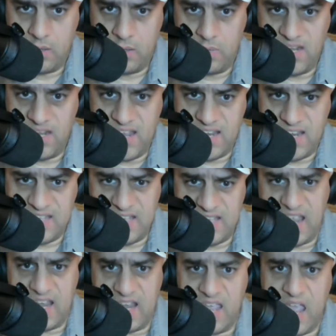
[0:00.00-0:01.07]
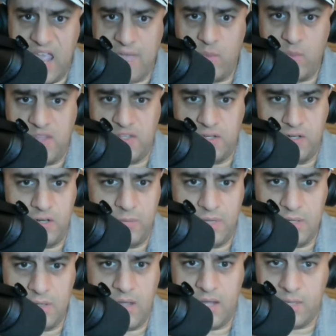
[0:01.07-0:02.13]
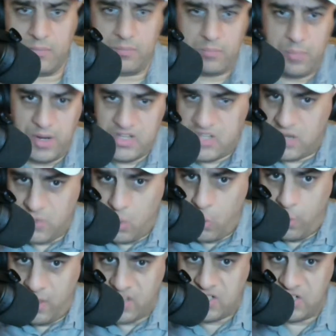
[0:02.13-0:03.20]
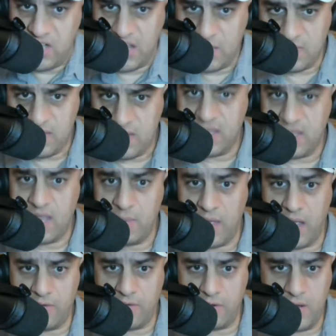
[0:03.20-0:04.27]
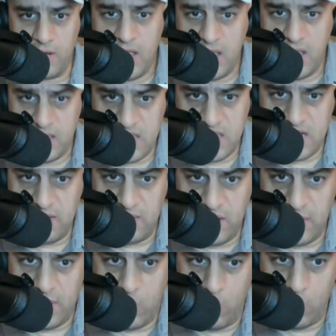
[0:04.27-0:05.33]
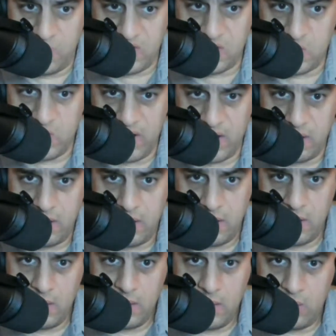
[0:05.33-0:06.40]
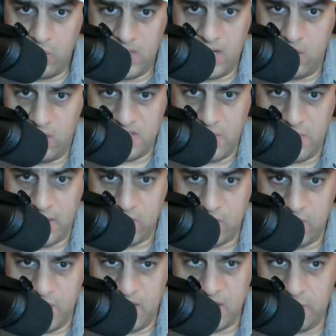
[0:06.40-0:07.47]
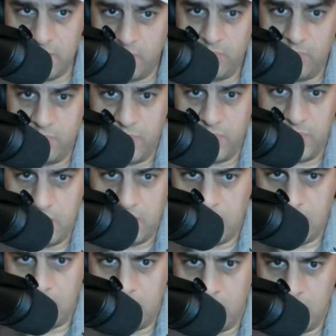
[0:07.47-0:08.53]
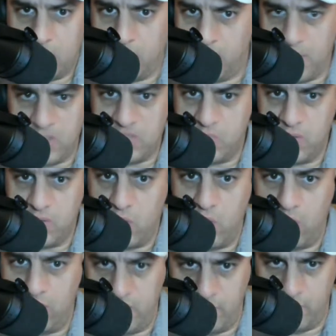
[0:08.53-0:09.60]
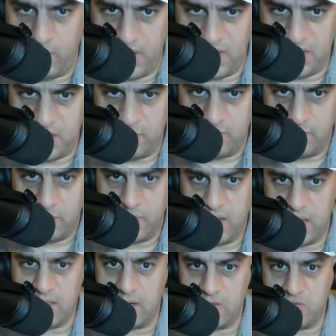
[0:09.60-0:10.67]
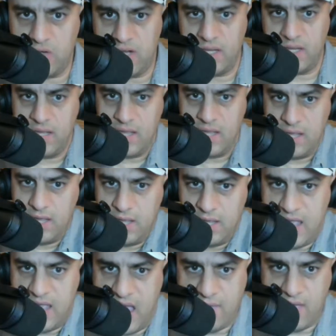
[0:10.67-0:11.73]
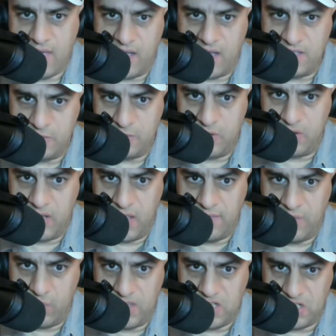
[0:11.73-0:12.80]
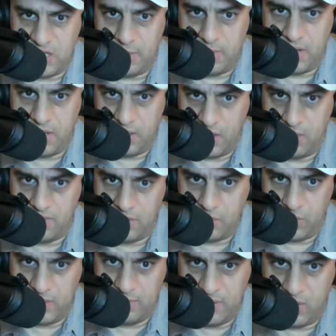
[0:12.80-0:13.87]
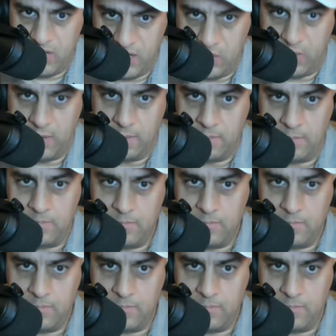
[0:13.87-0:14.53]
The mid 80s had a heavyweight tournament. I could bust out the whole bunch of names. Came after the end of Larry Holmes's reign when he lost to Michael Spinks. The belts were all over the place, and they were trying to have an undisputed heavyweight champion of the 3-belt era.